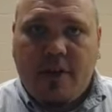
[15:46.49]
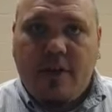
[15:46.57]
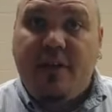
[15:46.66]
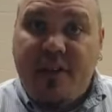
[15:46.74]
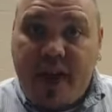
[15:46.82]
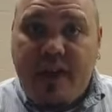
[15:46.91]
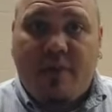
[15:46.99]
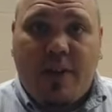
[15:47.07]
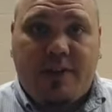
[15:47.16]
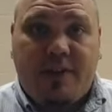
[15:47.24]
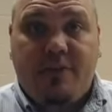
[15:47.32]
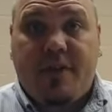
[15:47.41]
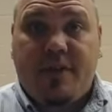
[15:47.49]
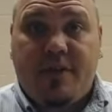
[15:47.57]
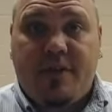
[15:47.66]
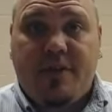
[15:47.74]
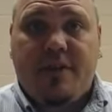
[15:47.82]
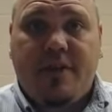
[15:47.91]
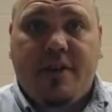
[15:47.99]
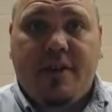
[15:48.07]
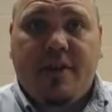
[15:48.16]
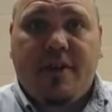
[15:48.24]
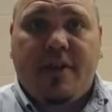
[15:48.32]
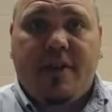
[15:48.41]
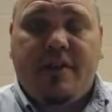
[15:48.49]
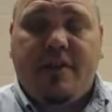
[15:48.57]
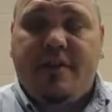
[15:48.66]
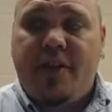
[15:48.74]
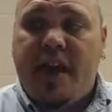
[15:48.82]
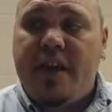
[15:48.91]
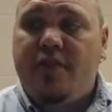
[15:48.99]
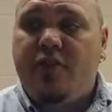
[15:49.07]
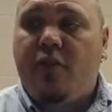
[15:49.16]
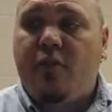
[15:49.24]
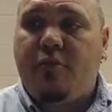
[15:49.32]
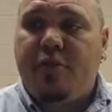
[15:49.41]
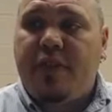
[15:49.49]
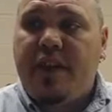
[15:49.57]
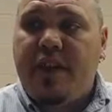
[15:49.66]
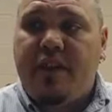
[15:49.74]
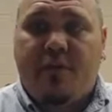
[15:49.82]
They want the vineyard. They don't believe,